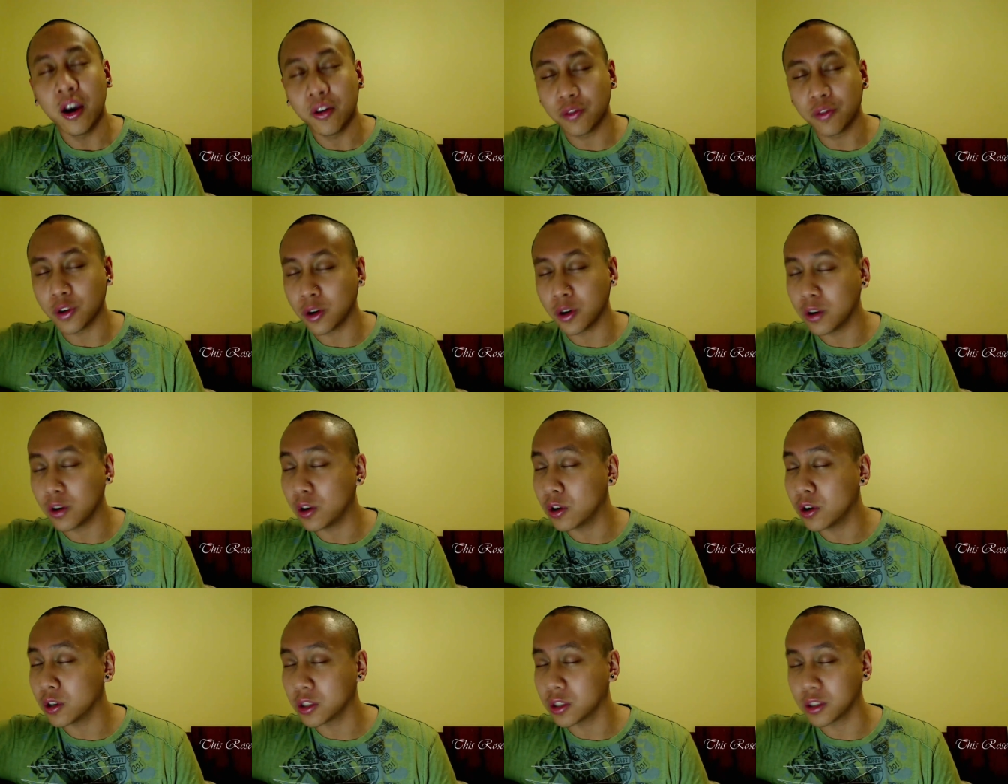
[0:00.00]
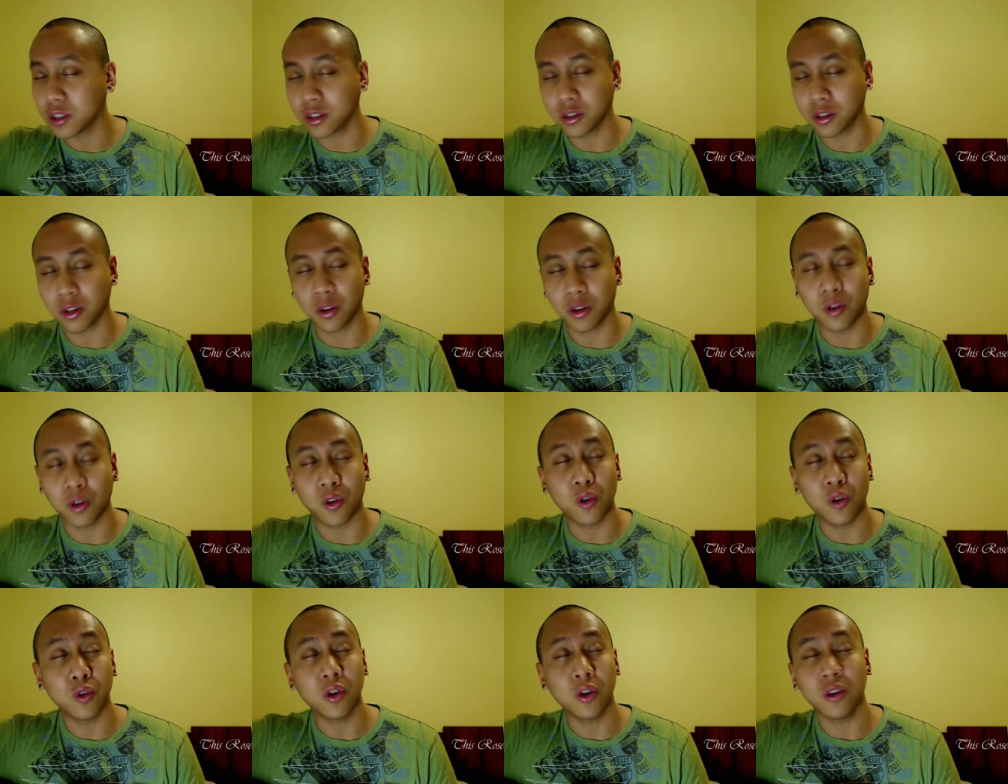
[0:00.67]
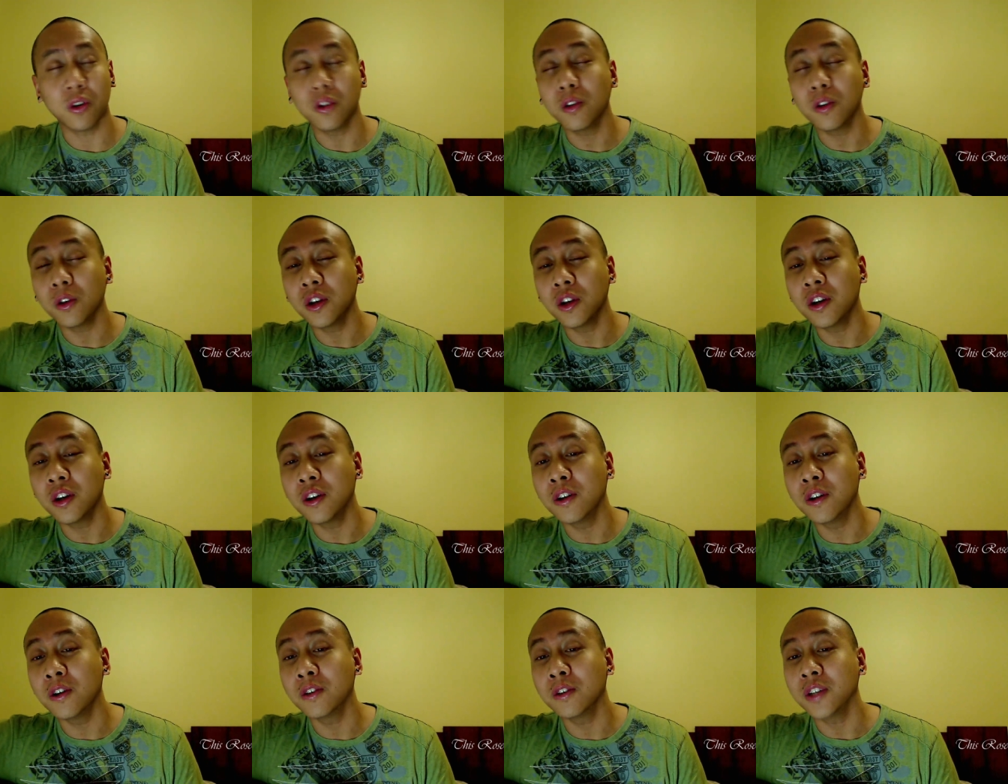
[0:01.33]
For so
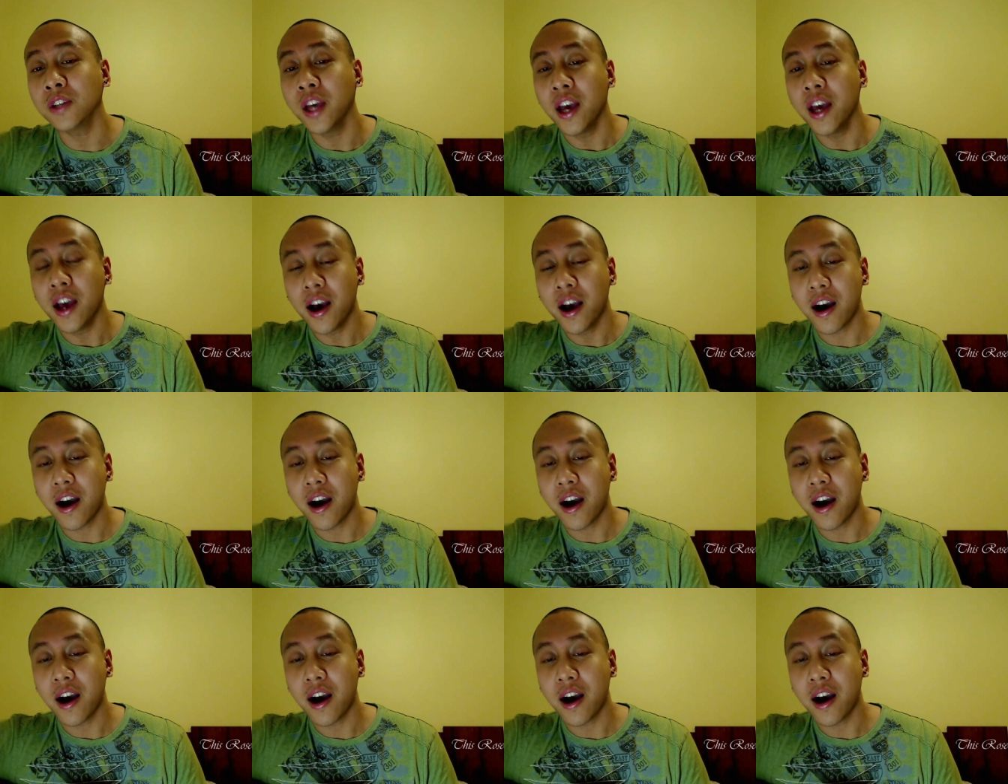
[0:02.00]
long,